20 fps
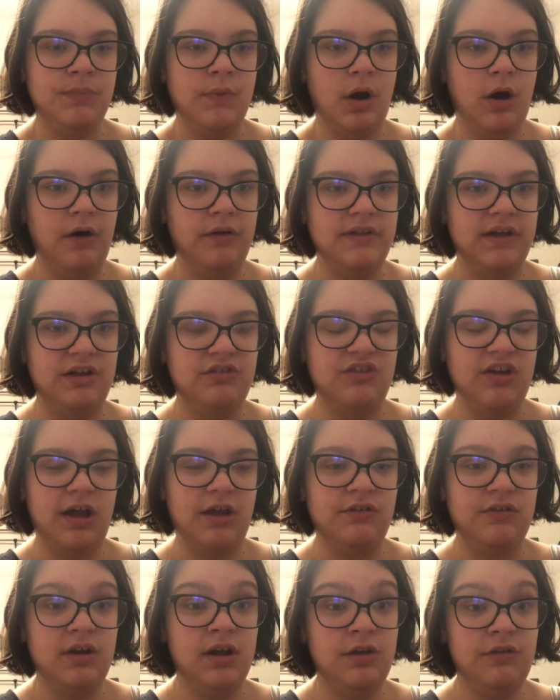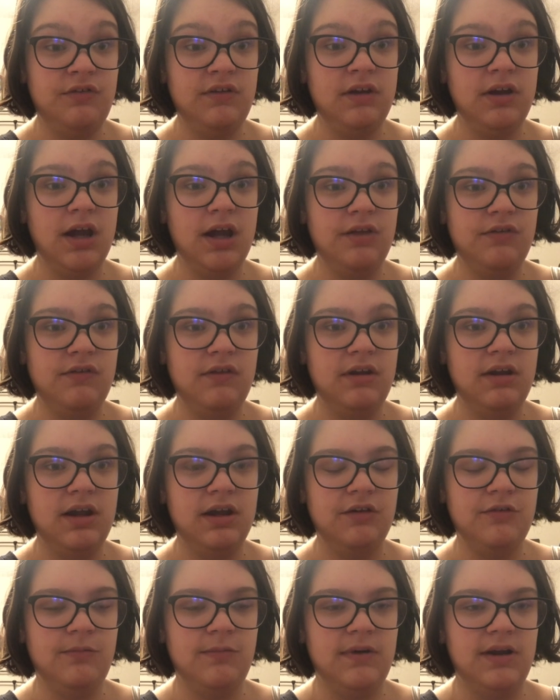All that jazz, and I'll see you guys in the
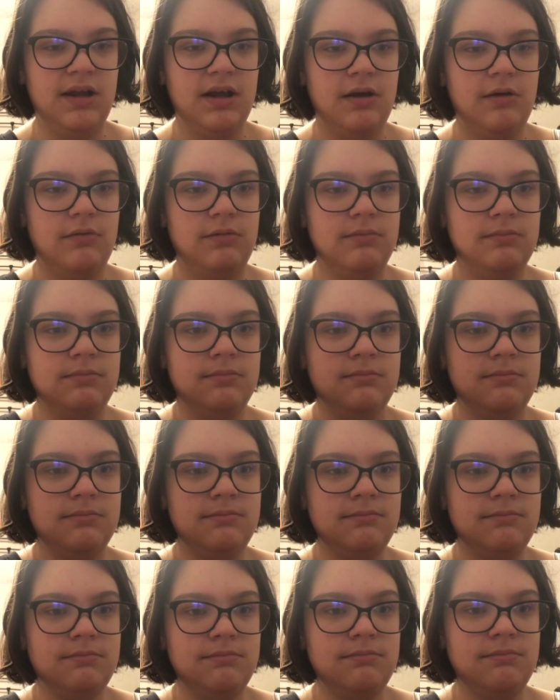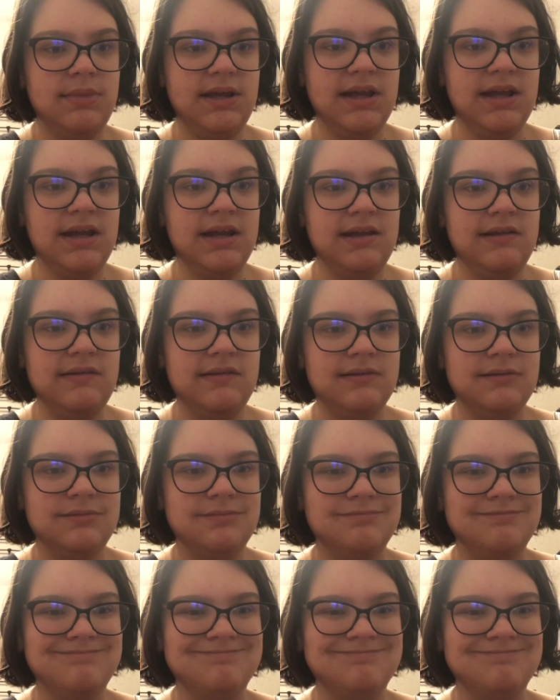next video. Peace.